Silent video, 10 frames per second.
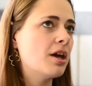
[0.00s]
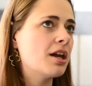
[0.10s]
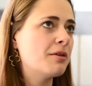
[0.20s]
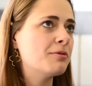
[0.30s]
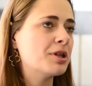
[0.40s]

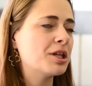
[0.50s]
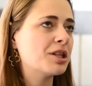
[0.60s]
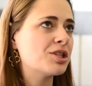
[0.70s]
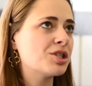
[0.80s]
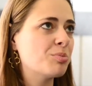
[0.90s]
And I feel like
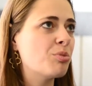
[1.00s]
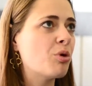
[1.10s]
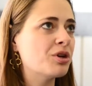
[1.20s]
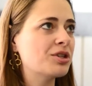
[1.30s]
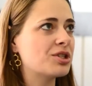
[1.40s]
that's an
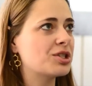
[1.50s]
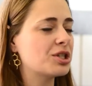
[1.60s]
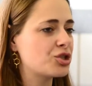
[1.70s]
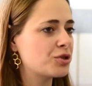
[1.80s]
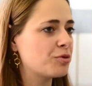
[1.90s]
important
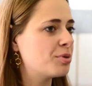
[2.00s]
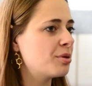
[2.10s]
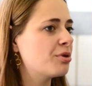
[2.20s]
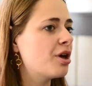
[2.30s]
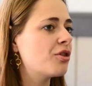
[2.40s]
distinction for
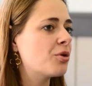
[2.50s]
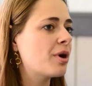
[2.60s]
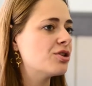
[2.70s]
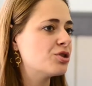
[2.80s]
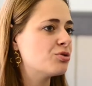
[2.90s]
people.
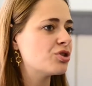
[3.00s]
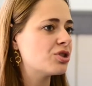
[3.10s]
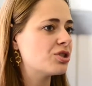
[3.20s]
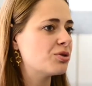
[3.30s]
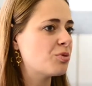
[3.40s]
Otherwise, you
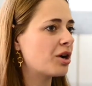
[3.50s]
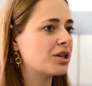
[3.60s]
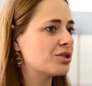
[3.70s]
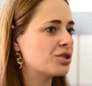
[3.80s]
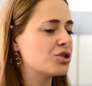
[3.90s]
just walk
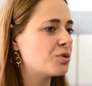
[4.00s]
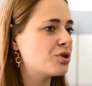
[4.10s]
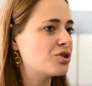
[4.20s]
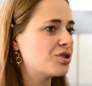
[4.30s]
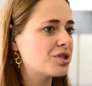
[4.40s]
into
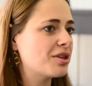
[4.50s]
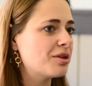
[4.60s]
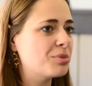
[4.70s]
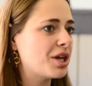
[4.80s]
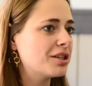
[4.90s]
situations and
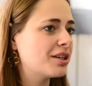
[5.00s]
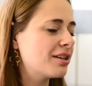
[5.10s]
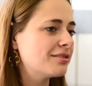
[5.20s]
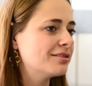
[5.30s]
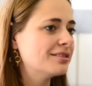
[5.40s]
then blindly,
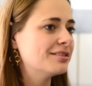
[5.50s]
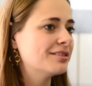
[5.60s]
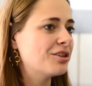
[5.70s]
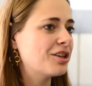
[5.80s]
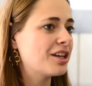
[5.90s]

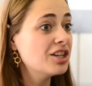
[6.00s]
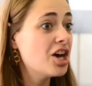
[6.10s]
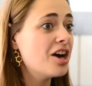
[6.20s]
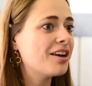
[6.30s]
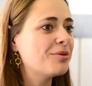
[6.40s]

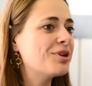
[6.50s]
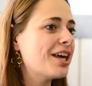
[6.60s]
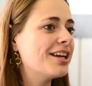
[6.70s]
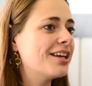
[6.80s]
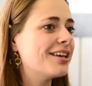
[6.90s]
luck, we'll
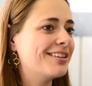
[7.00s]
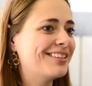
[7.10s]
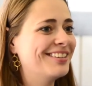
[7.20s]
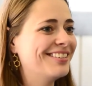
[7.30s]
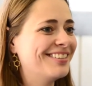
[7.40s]
get it.
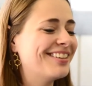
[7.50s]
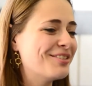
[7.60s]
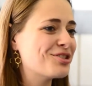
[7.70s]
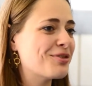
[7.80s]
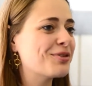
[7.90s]
Which I
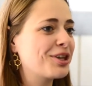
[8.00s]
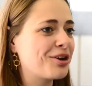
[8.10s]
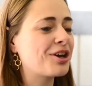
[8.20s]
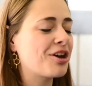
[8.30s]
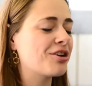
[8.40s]
feel
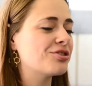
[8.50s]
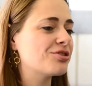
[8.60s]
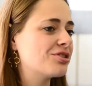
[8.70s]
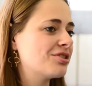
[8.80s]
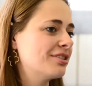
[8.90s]
like our
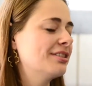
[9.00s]
characters